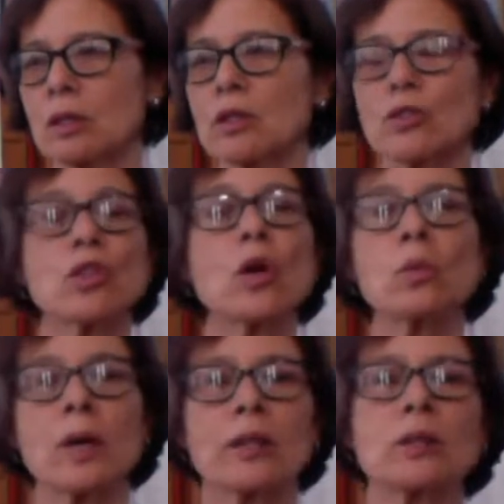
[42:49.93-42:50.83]
there's
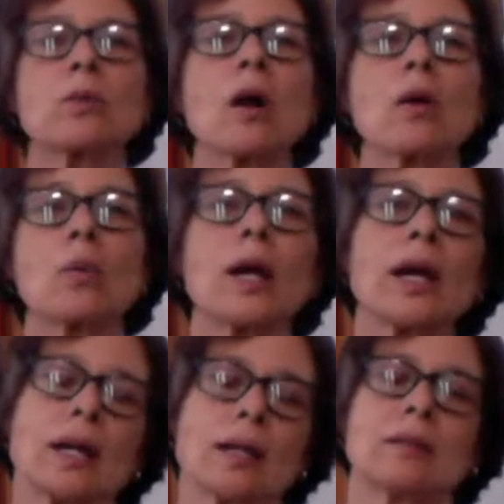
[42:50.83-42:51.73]
no right or wrong
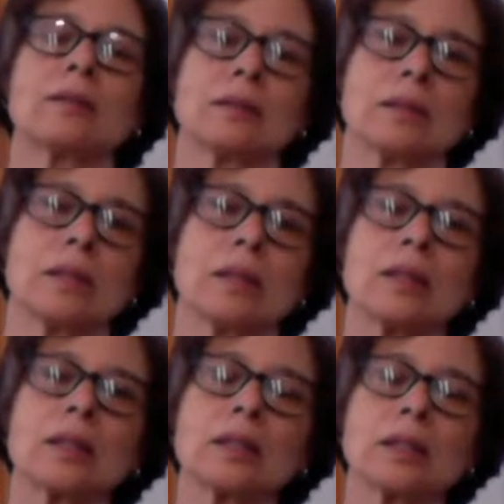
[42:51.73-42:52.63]
way.
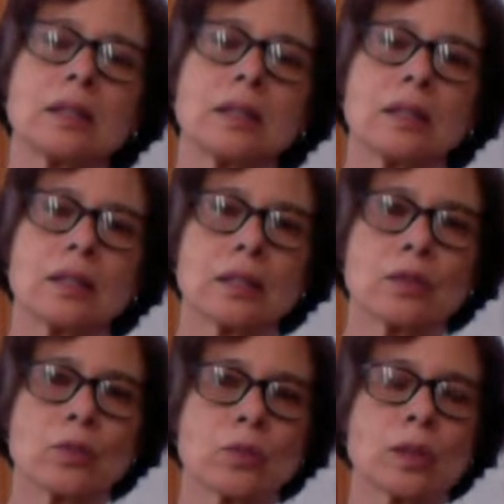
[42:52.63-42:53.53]

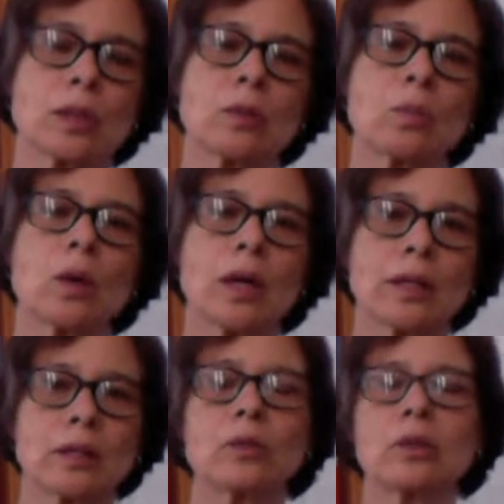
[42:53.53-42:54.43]
It's really
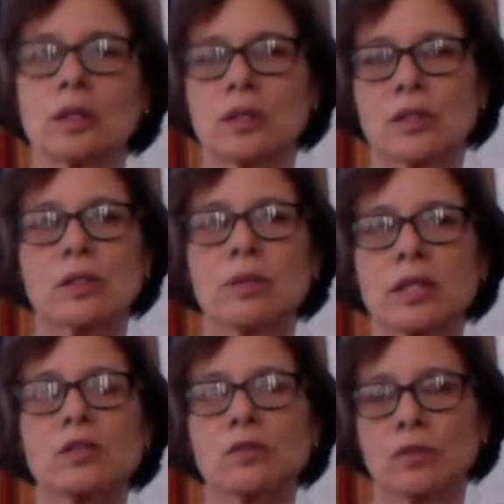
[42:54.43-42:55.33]
what you think is the
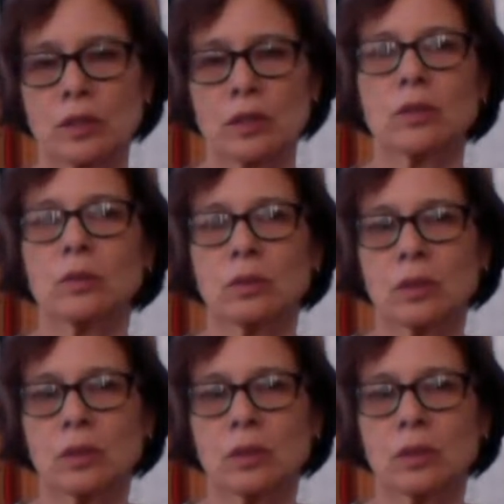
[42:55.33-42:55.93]
best for you.